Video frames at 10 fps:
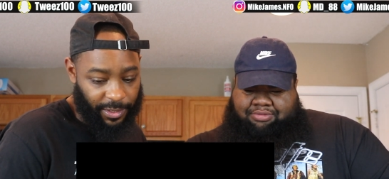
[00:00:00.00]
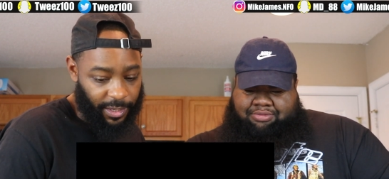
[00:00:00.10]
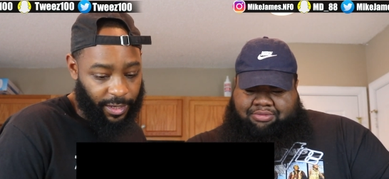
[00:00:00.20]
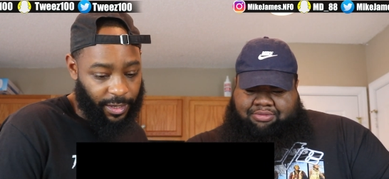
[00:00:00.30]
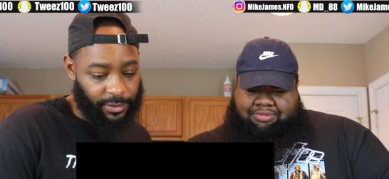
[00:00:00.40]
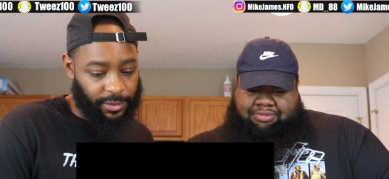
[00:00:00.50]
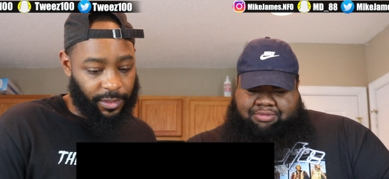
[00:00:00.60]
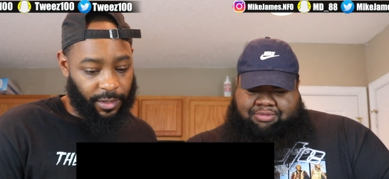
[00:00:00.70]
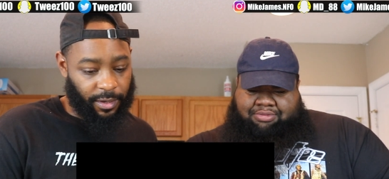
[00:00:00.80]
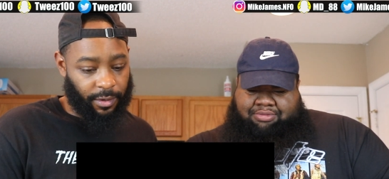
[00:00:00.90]
Speaker 1: in the hands of
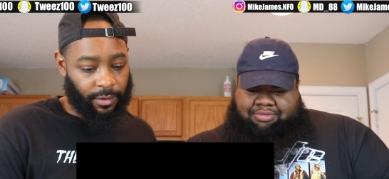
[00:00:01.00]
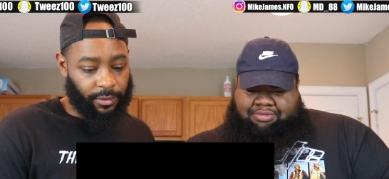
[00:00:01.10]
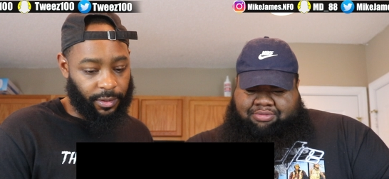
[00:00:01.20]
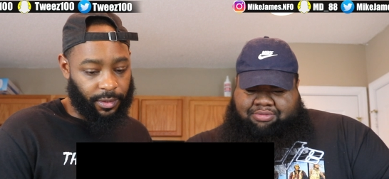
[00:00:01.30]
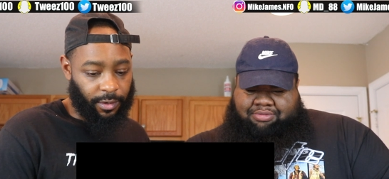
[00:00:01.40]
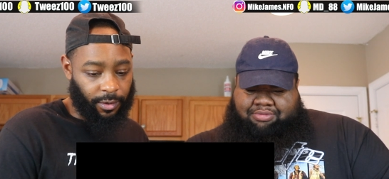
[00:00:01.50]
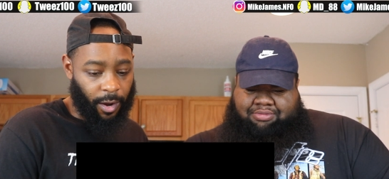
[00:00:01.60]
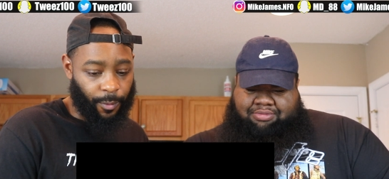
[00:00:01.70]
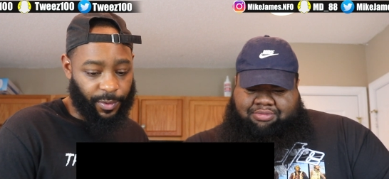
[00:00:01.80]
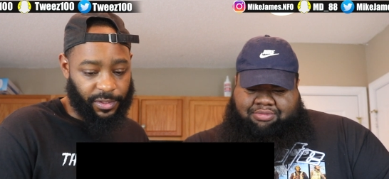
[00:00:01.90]
the young. The young
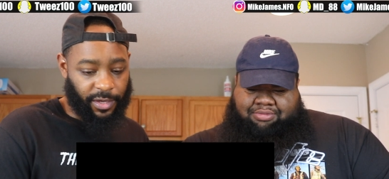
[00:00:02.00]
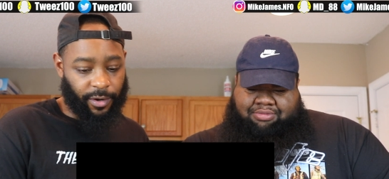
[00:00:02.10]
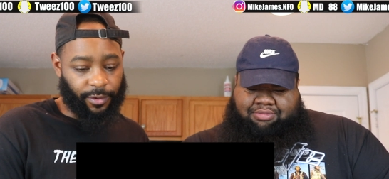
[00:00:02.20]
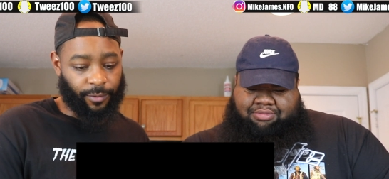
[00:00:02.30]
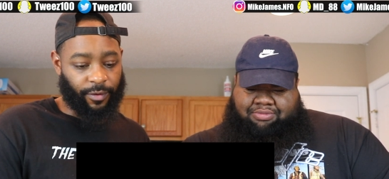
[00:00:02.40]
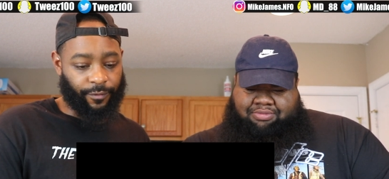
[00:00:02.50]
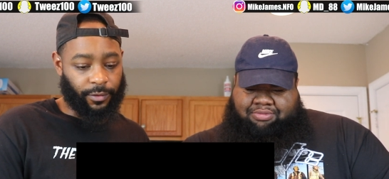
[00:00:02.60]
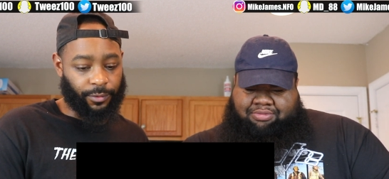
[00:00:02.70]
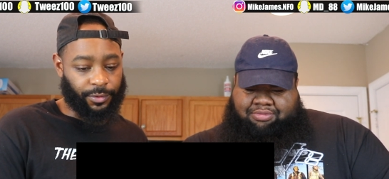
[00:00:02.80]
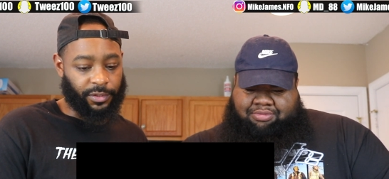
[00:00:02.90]
always inherit the
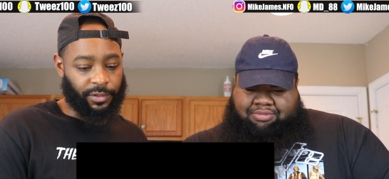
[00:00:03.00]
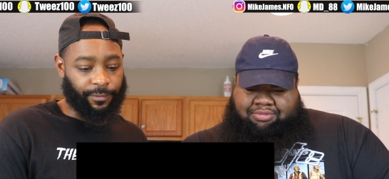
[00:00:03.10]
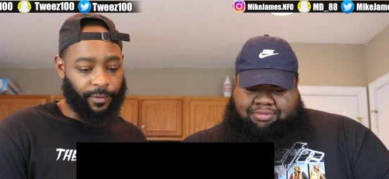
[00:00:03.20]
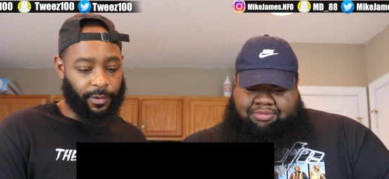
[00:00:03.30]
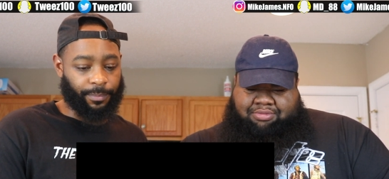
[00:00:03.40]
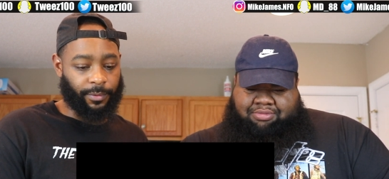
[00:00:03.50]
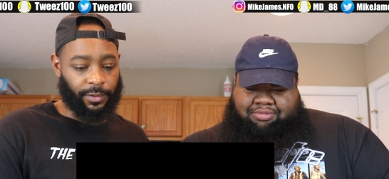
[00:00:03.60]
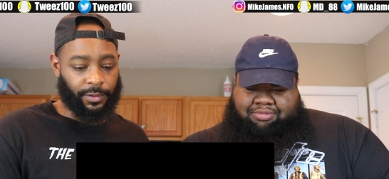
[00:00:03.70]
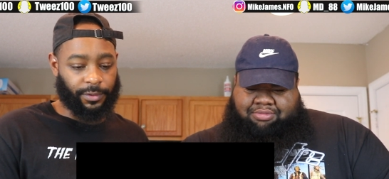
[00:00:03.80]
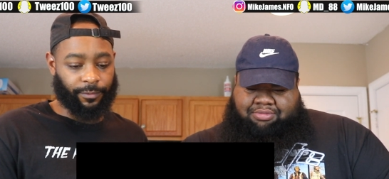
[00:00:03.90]
revolution. Defund the
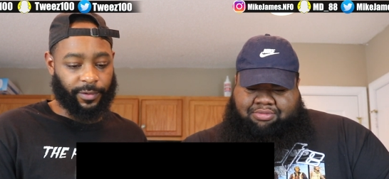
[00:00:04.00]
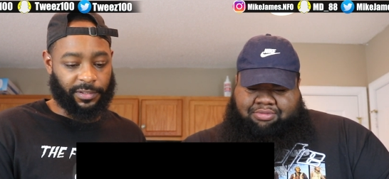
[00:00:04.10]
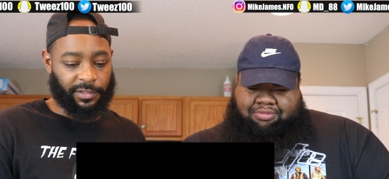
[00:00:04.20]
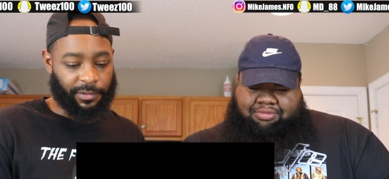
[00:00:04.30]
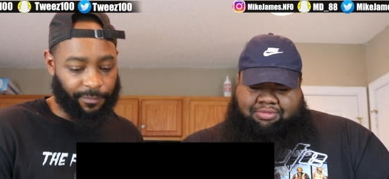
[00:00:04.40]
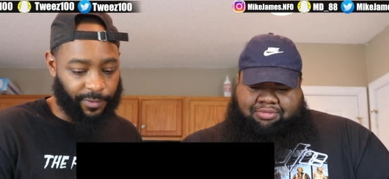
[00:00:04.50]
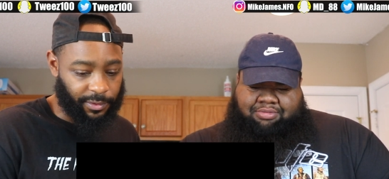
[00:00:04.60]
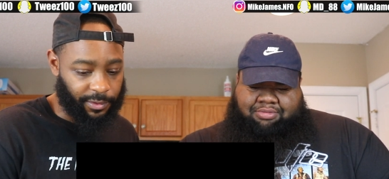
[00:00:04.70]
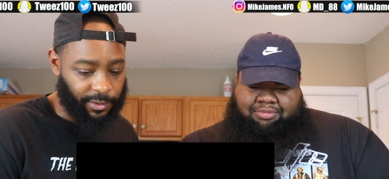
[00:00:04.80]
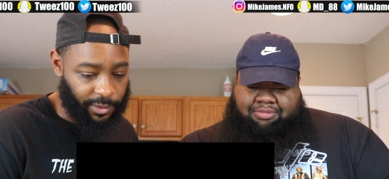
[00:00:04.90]
police, arrest and
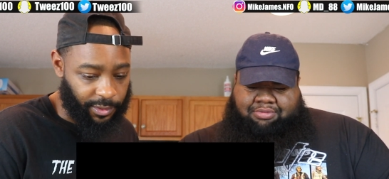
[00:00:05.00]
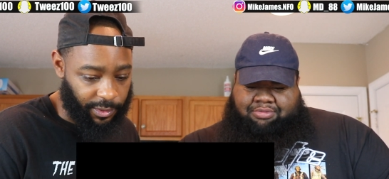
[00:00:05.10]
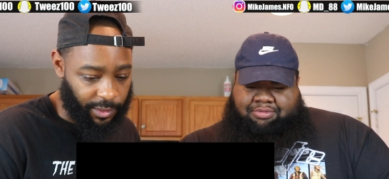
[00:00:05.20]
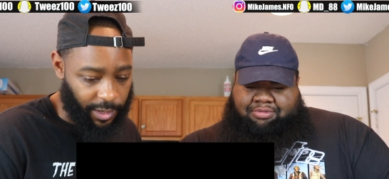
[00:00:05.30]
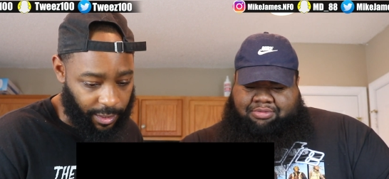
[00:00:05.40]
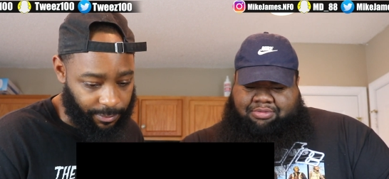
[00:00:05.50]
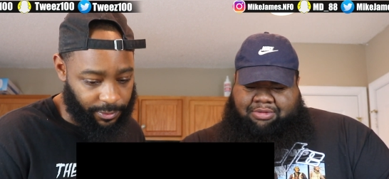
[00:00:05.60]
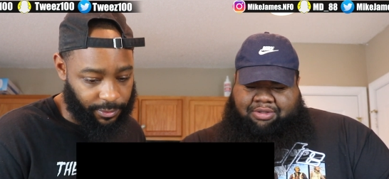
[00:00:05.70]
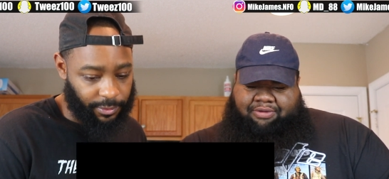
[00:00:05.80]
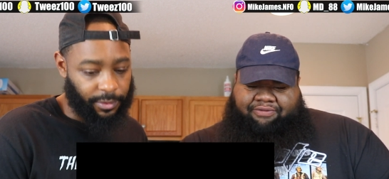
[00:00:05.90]
convict the killer
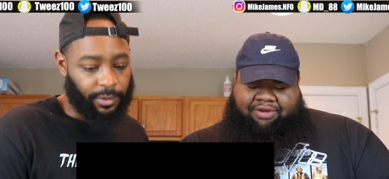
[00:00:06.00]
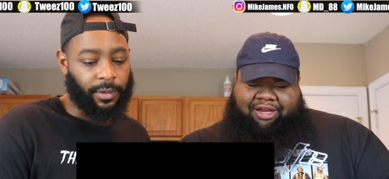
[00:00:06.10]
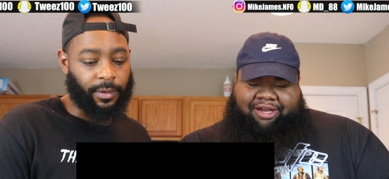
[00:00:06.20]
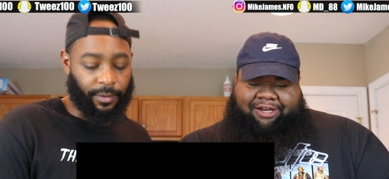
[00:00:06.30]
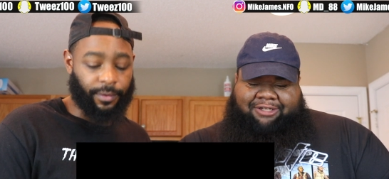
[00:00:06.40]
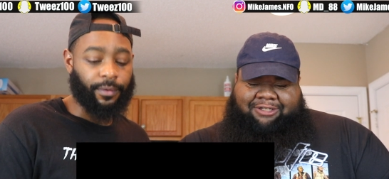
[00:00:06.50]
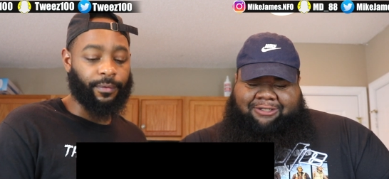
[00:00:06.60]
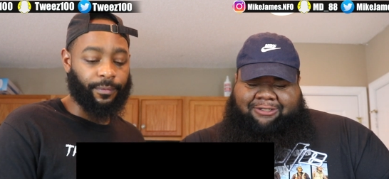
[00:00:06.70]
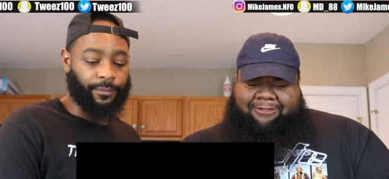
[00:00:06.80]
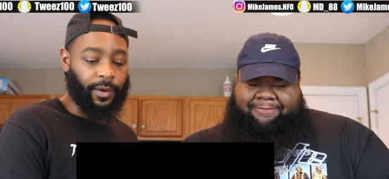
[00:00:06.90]
cops.
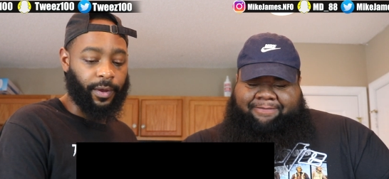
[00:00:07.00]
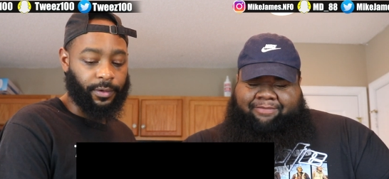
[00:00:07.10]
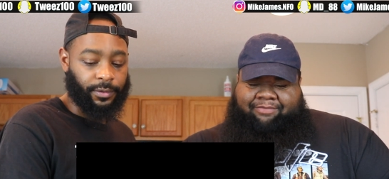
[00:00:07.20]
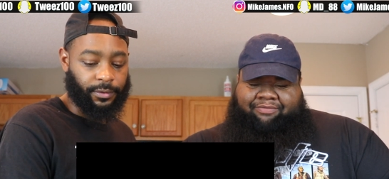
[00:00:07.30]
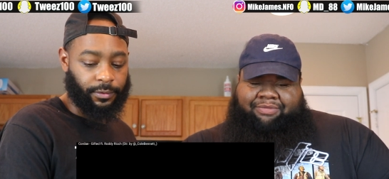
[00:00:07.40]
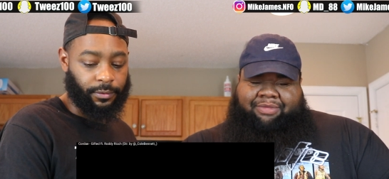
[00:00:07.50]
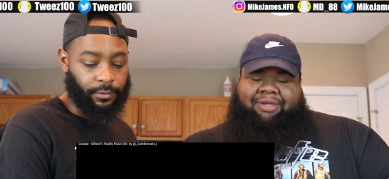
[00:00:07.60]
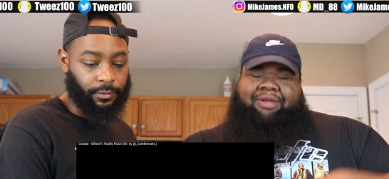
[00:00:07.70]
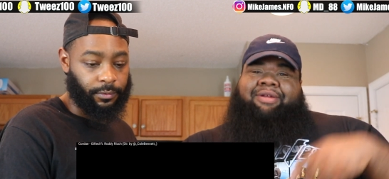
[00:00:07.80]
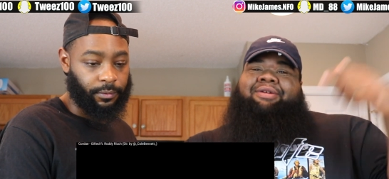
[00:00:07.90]
Speaker 2: Facts. Facts.
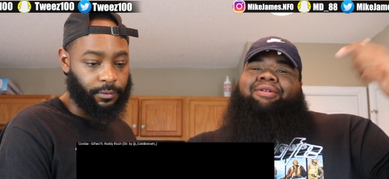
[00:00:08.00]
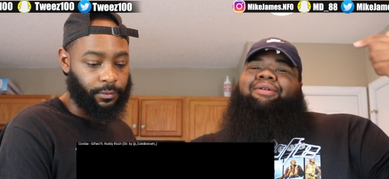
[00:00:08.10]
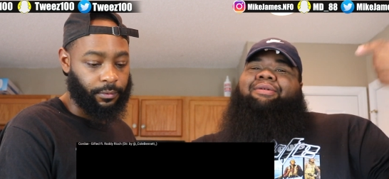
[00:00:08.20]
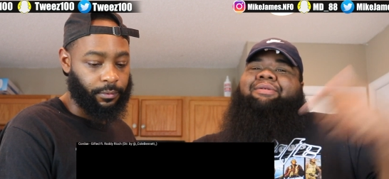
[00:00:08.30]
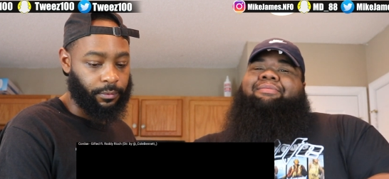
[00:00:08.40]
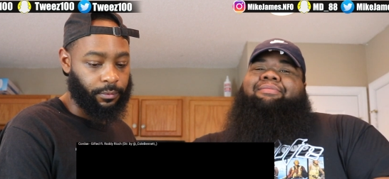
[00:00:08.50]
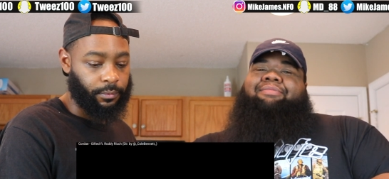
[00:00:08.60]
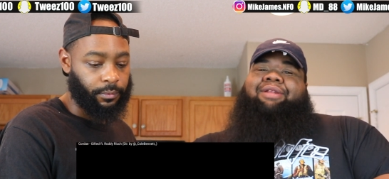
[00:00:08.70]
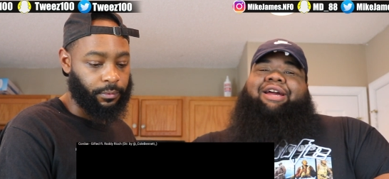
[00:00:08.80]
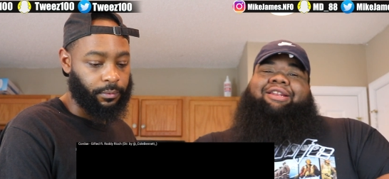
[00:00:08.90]

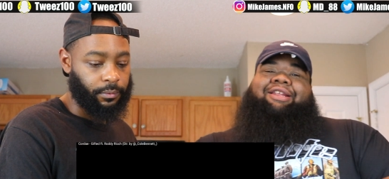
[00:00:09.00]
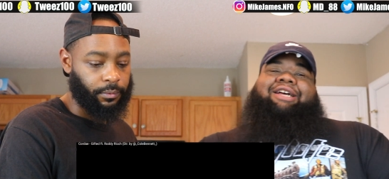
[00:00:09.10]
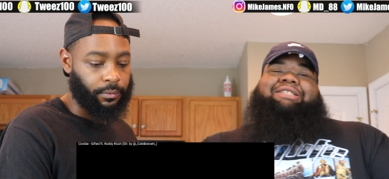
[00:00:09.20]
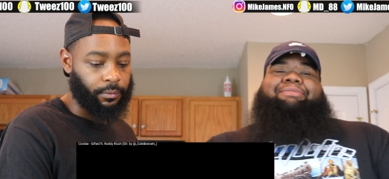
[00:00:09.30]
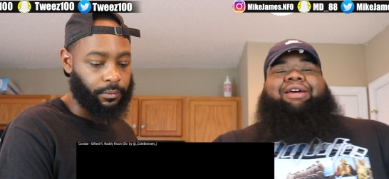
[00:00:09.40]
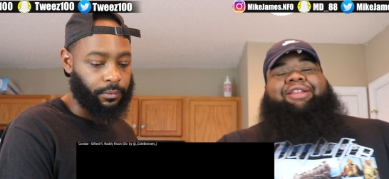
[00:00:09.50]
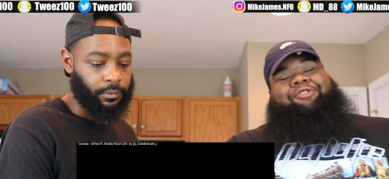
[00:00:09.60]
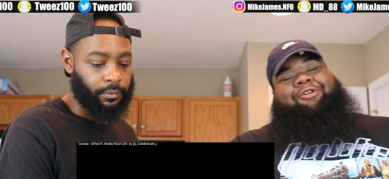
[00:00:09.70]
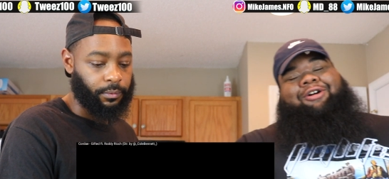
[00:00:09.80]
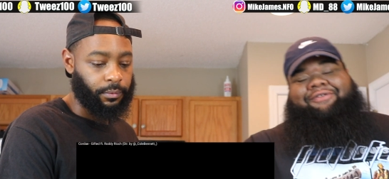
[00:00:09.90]
Black Lives
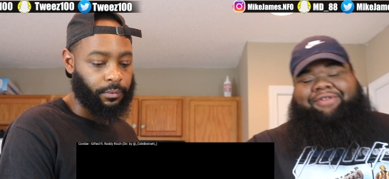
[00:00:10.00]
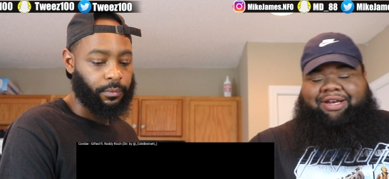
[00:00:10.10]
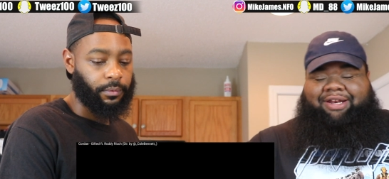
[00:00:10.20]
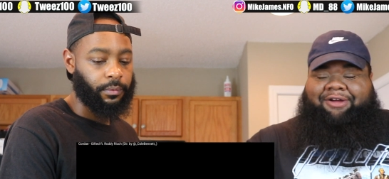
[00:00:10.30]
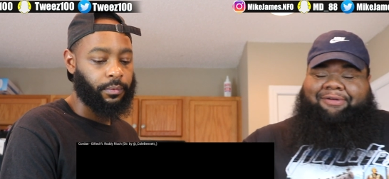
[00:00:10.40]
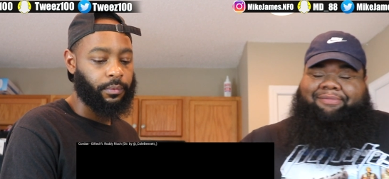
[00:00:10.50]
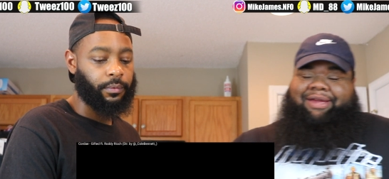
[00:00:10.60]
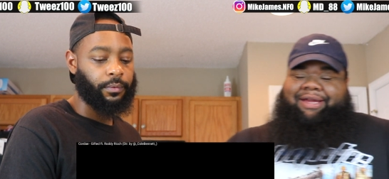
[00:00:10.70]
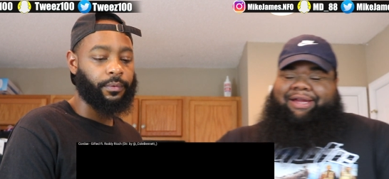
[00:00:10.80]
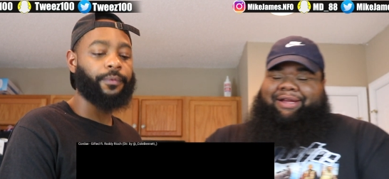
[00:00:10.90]
Matter, you already know,
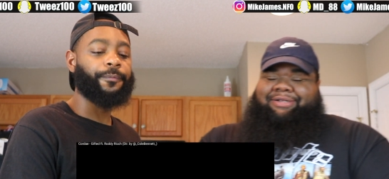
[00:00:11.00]
man.